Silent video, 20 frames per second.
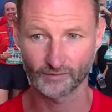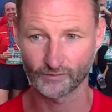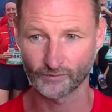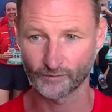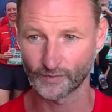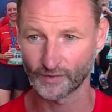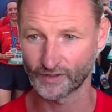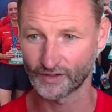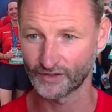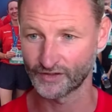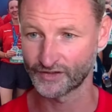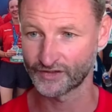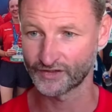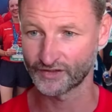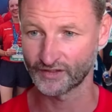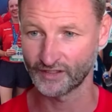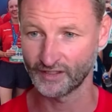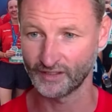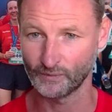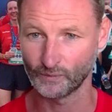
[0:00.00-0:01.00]
because
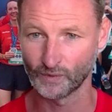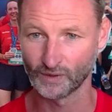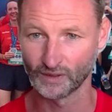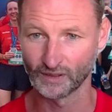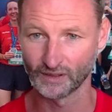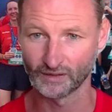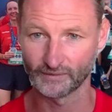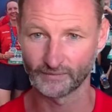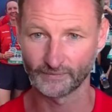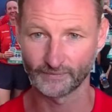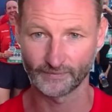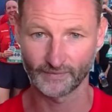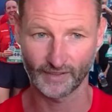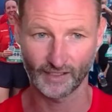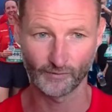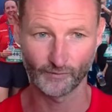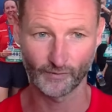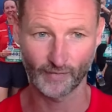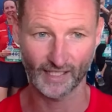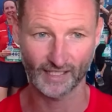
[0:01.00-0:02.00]
it will
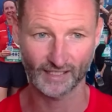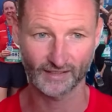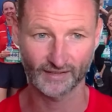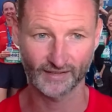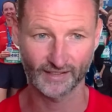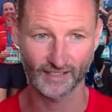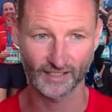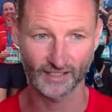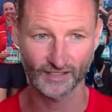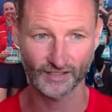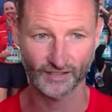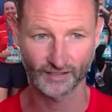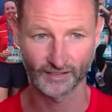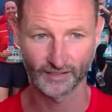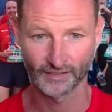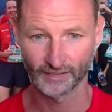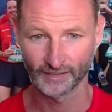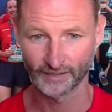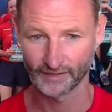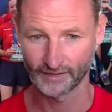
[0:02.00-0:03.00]
impact things.
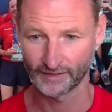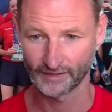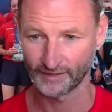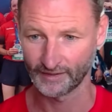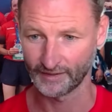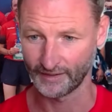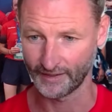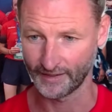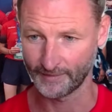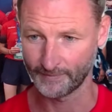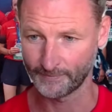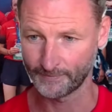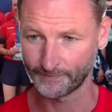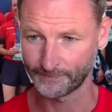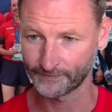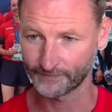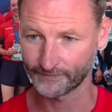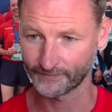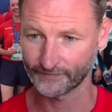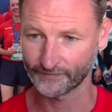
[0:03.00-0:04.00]
It
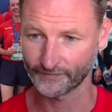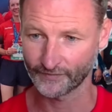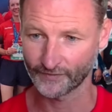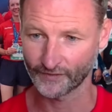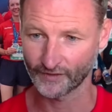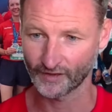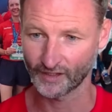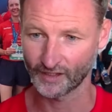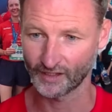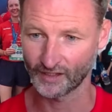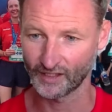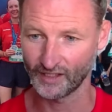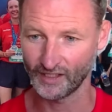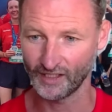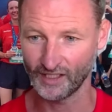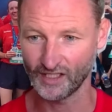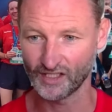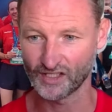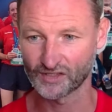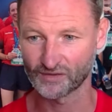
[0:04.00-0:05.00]

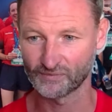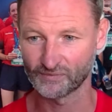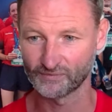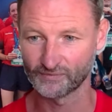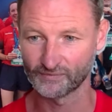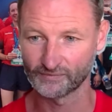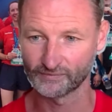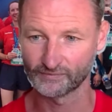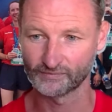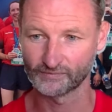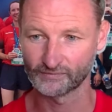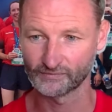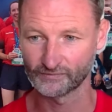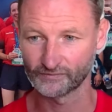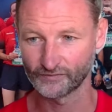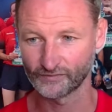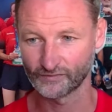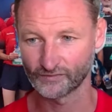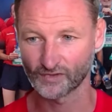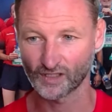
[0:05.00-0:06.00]
is
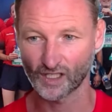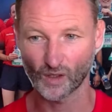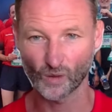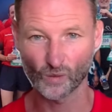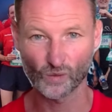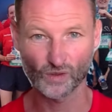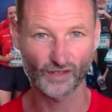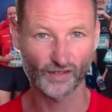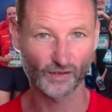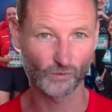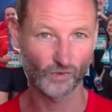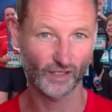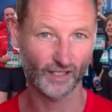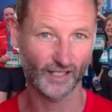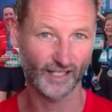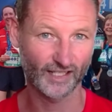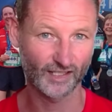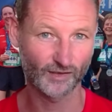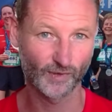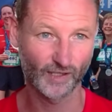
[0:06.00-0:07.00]
colder than what it
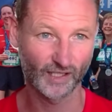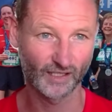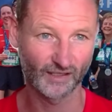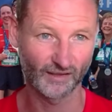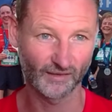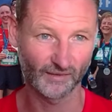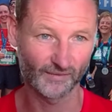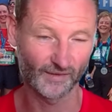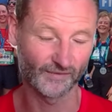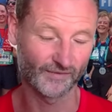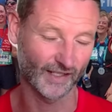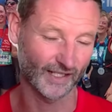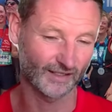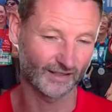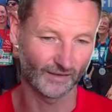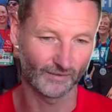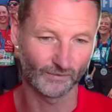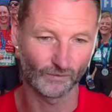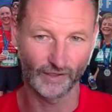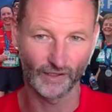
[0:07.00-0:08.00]
has been. In fact,
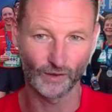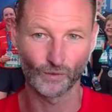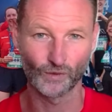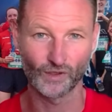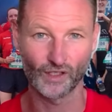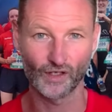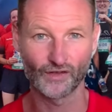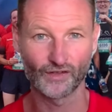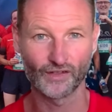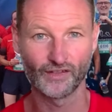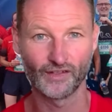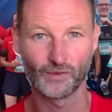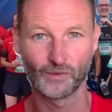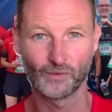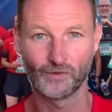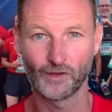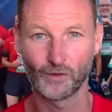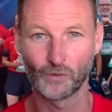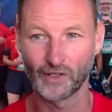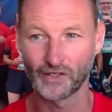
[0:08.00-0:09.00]
yeah, we all know
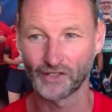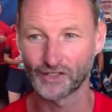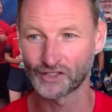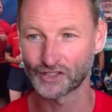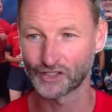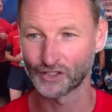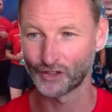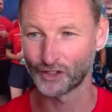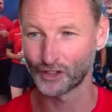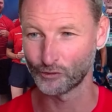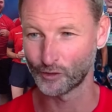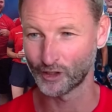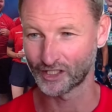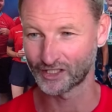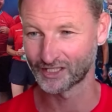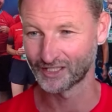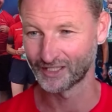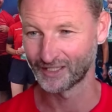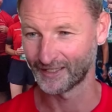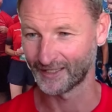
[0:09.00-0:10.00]
that the weather's turned a bit,
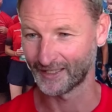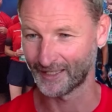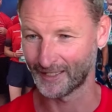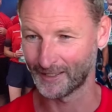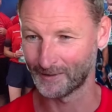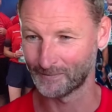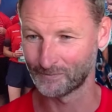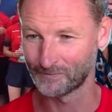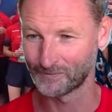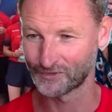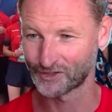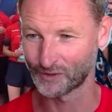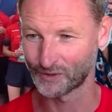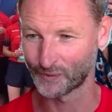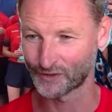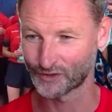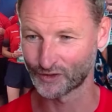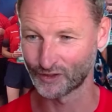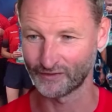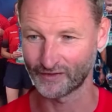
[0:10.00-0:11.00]
so we're
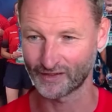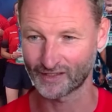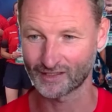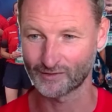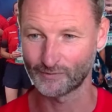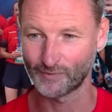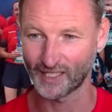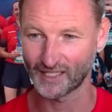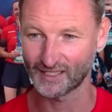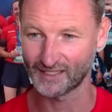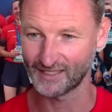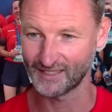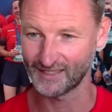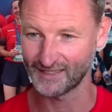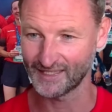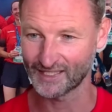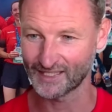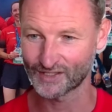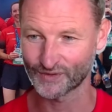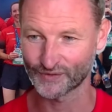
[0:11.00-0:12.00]
sort of expecting
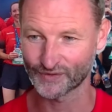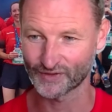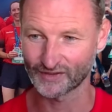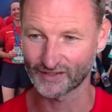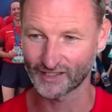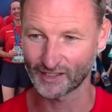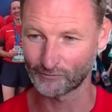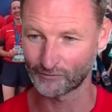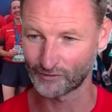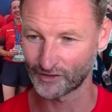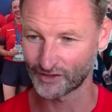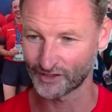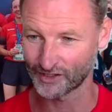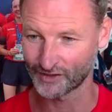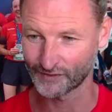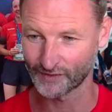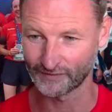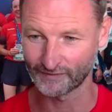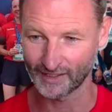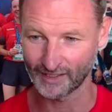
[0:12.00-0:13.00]
these sorts of temperatures,
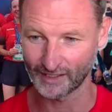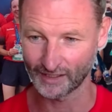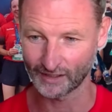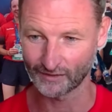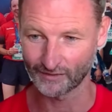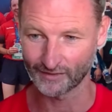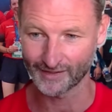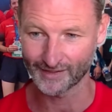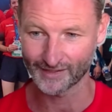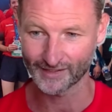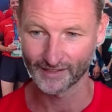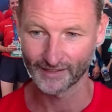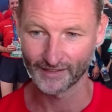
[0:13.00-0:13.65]
15 degrees,